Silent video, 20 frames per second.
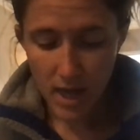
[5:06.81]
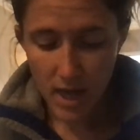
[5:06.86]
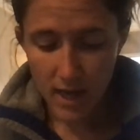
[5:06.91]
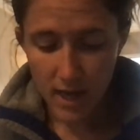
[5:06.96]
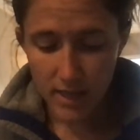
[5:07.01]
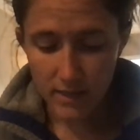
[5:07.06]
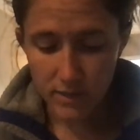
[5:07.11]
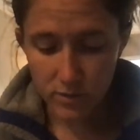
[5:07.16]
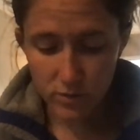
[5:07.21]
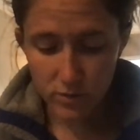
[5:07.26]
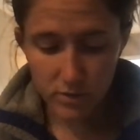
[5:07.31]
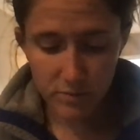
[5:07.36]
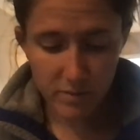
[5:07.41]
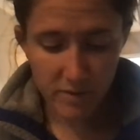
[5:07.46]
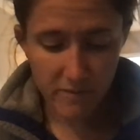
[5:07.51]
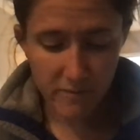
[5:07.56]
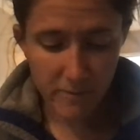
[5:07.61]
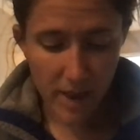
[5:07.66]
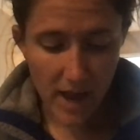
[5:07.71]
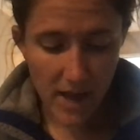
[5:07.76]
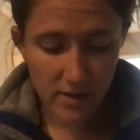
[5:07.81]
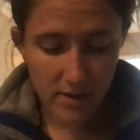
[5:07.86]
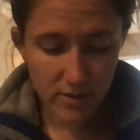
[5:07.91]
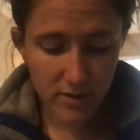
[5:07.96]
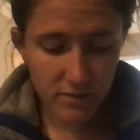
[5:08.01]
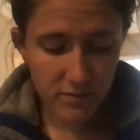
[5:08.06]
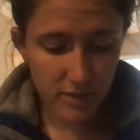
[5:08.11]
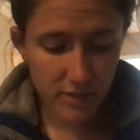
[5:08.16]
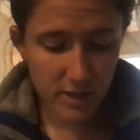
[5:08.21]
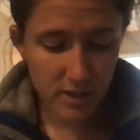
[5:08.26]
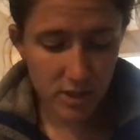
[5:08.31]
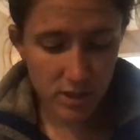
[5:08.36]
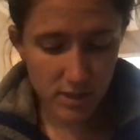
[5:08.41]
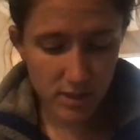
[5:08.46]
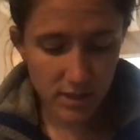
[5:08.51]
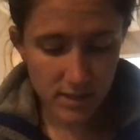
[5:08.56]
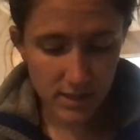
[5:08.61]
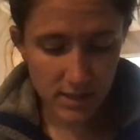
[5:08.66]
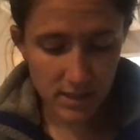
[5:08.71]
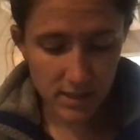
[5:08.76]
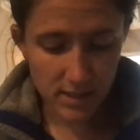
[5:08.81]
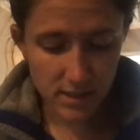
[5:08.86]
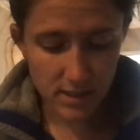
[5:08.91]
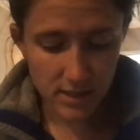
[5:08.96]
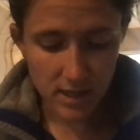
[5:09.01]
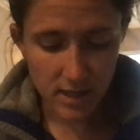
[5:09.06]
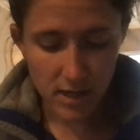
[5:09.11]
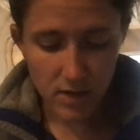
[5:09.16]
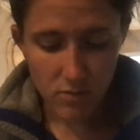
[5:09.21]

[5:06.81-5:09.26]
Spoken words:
He told them of battling raging seas,